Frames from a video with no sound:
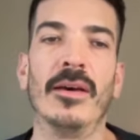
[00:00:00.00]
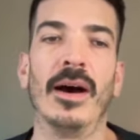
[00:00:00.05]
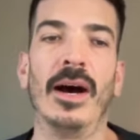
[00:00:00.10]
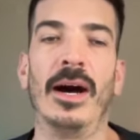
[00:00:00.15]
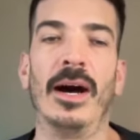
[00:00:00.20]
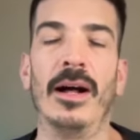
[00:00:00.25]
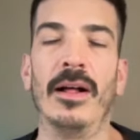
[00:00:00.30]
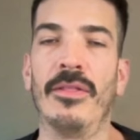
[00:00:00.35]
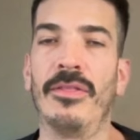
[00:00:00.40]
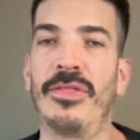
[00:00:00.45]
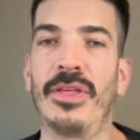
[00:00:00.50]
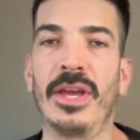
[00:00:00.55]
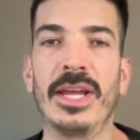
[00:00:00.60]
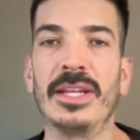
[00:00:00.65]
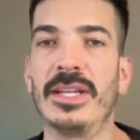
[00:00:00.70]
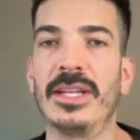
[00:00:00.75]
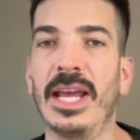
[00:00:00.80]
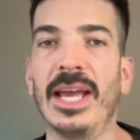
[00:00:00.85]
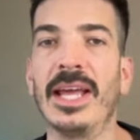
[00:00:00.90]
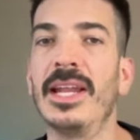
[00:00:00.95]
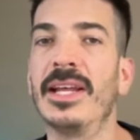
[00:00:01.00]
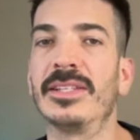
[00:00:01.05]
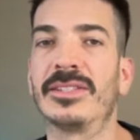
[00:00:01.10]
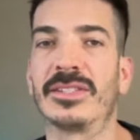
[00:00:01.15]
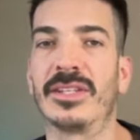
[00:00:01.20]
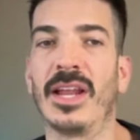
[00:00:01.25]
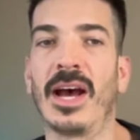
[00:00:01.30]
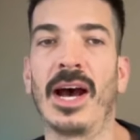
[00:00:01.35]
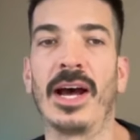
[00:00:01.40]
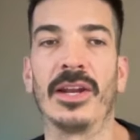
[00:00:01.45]
uh, they it
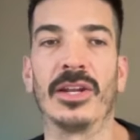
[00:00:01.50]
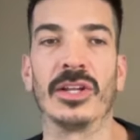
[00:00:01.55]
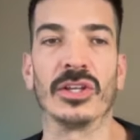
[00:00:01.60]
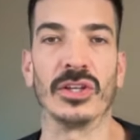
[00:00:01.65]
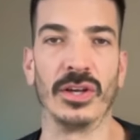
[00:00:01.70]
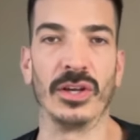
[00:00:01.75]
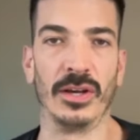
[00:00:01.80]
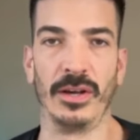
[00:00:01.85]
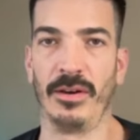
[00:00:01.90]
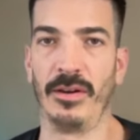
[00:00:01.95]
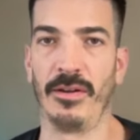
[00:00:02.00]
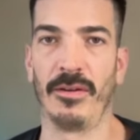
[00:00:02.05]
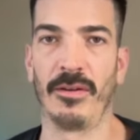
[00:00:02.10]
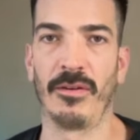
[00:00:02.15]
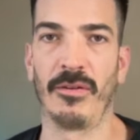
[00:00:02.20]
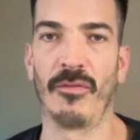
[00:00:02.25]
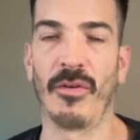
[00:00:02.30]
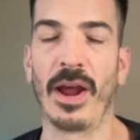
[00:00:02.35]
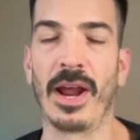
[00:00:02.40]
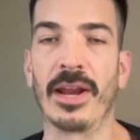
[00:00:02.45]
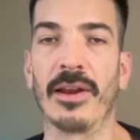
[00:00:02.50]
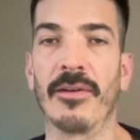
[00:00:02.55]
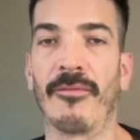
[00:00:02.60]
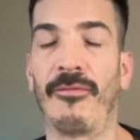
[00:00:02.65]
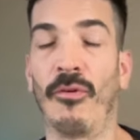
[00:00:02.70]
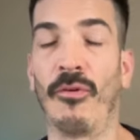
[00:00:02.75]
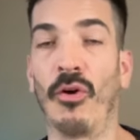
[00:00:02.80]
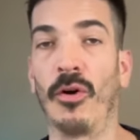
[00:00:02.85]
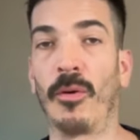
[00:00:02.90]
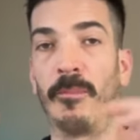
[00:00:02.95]
is not good, right,
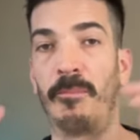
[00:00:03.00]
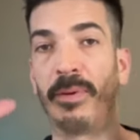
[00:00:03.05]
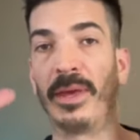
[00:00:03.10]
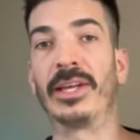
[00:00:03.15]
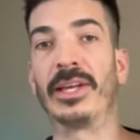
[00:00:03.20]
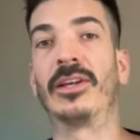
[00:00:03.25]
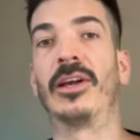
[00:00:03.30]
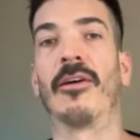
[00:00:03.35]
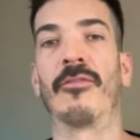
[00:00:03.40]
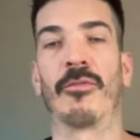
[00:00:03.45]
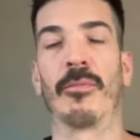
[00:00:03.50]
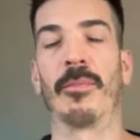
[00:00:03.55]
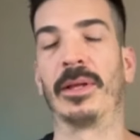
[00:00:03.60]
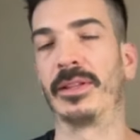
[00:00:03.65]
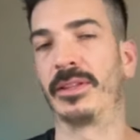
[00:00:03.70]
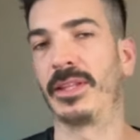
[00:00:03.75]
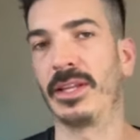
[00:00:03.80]
for big government.